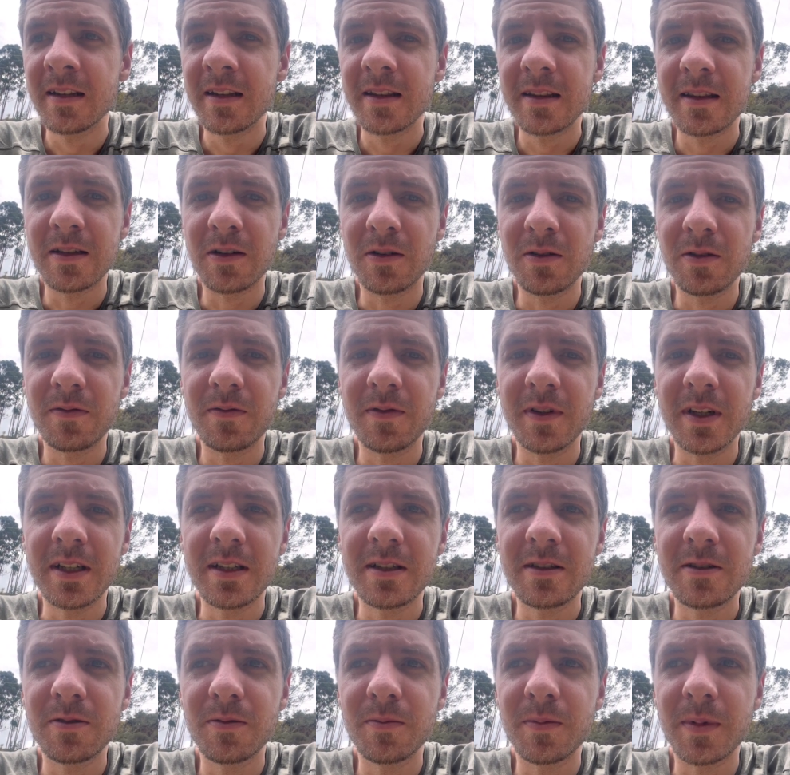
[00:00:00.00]
Don't
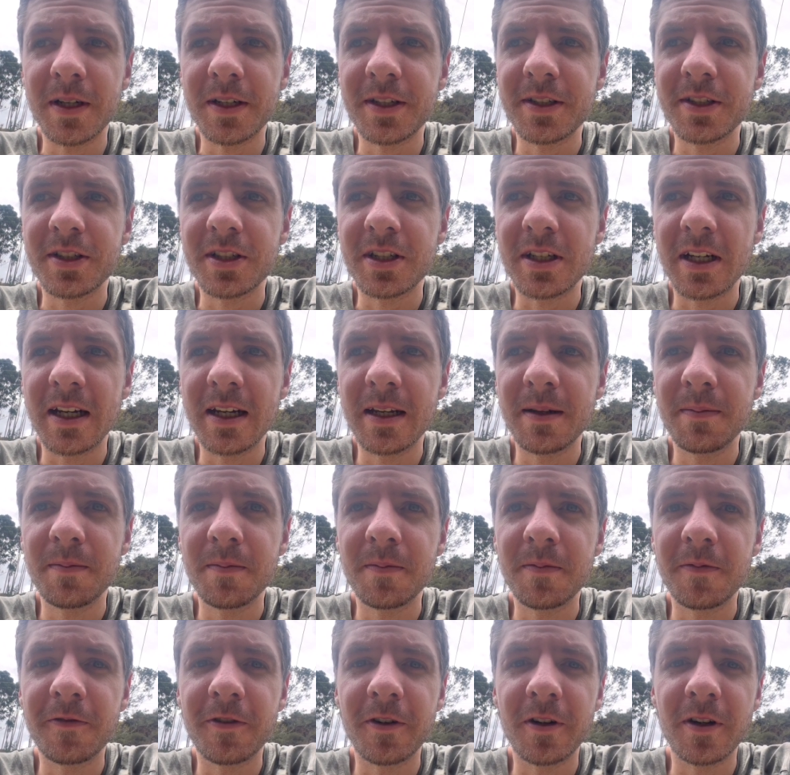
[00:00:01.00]
waste too much time
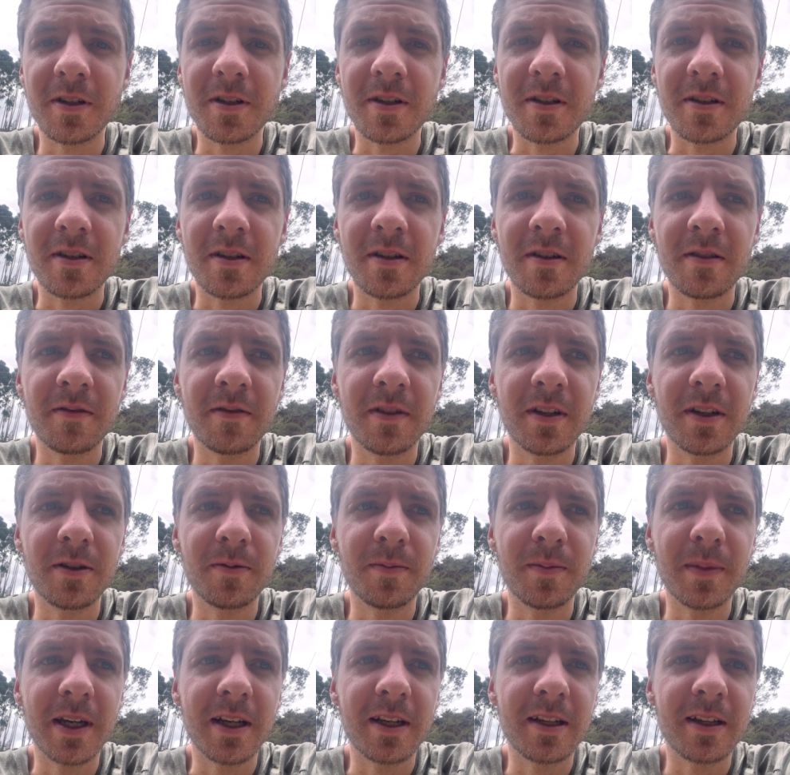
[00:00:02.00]
first when you
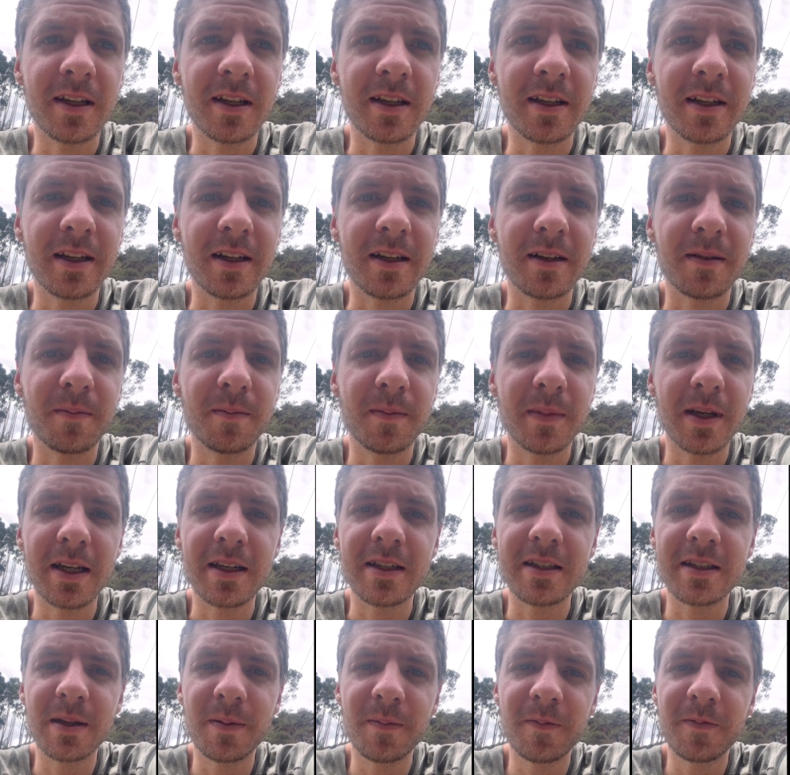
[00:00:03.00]
make the kick. Make
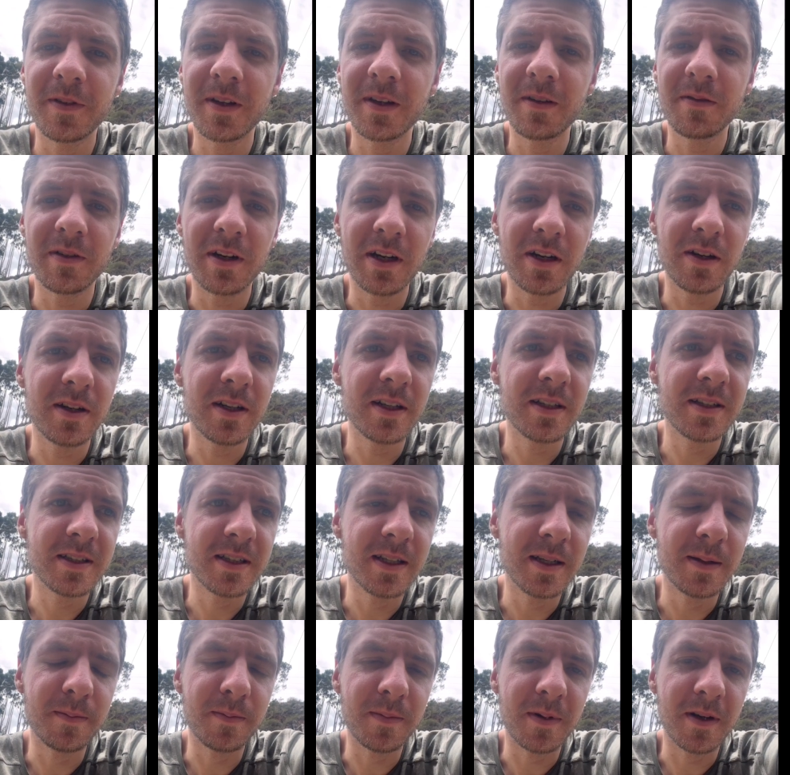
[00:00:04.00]
something very
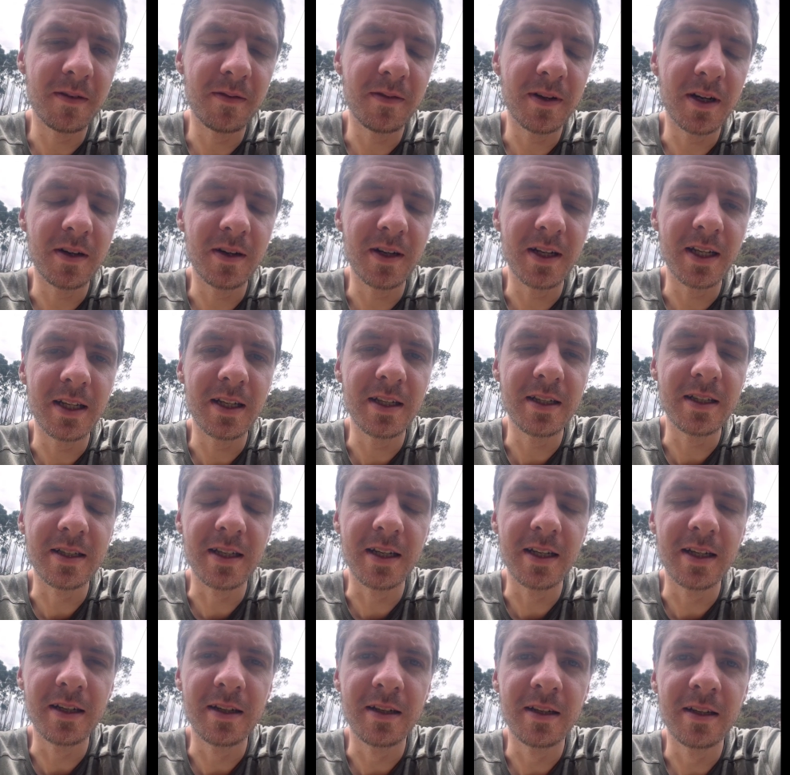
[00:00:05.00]
simple, very
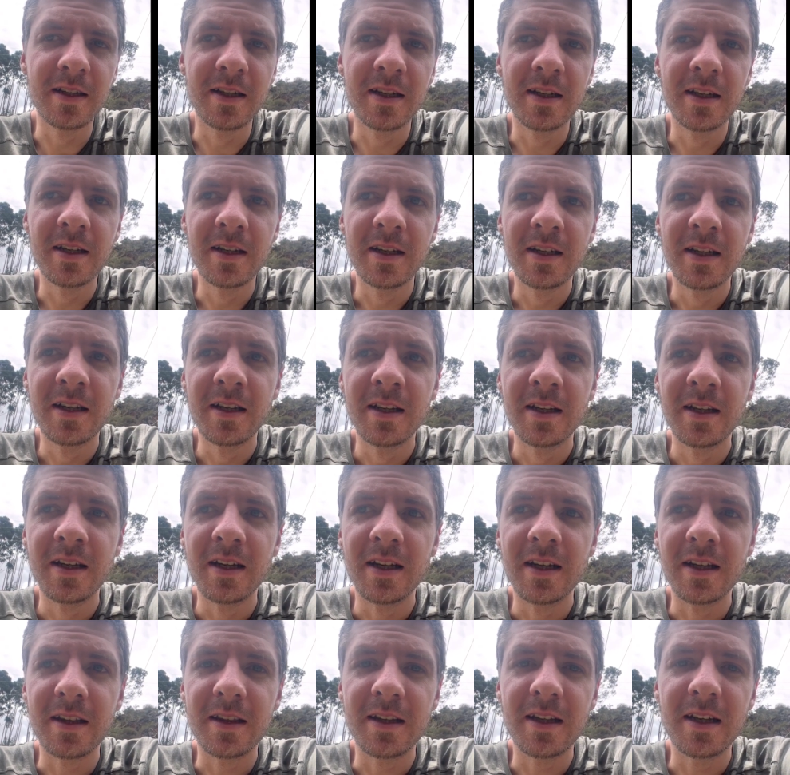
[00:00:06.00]
easy,
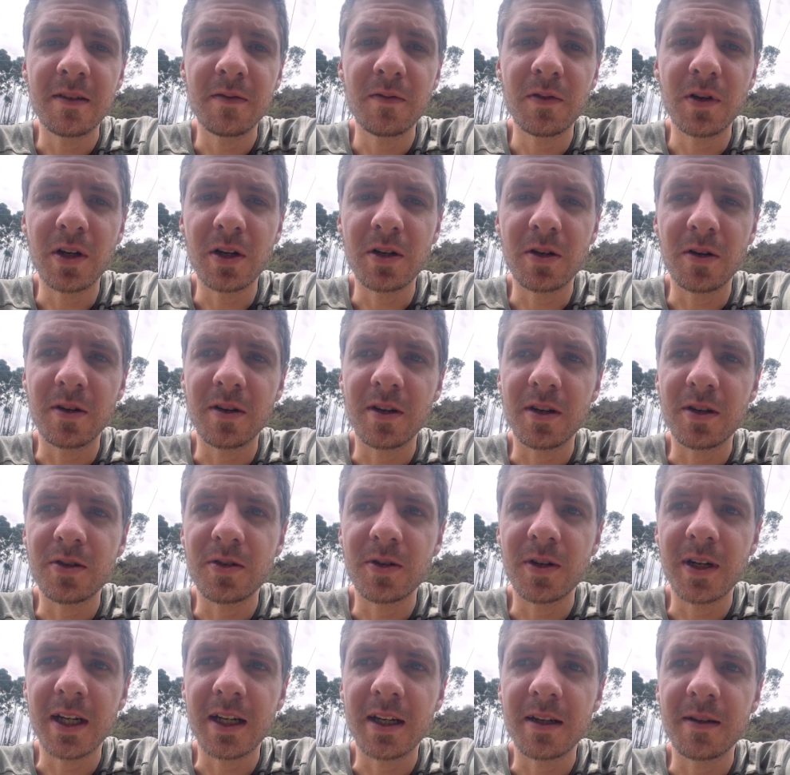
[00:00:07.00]
and then work on the
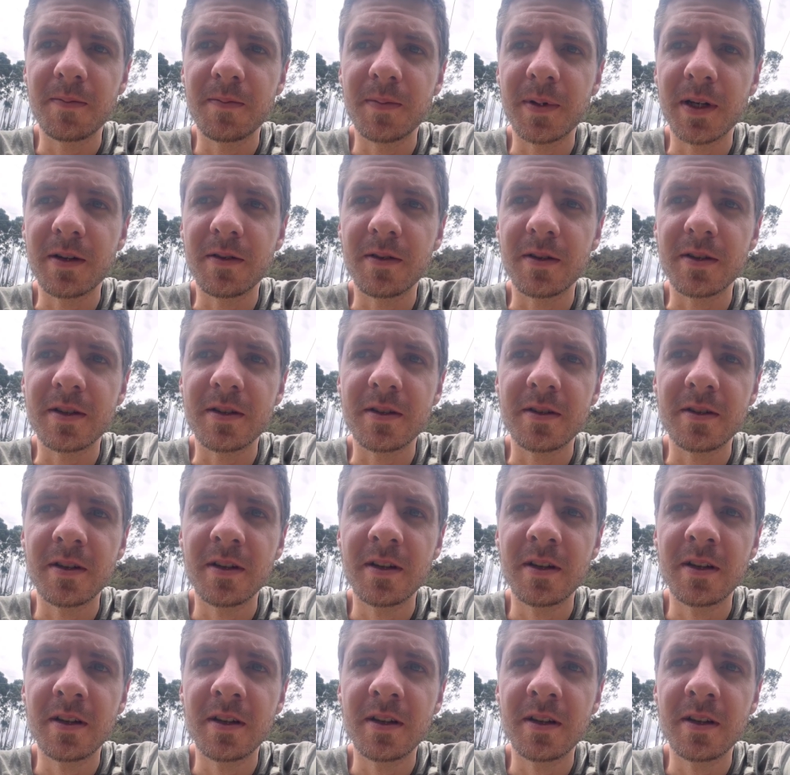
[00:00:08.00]
track. Because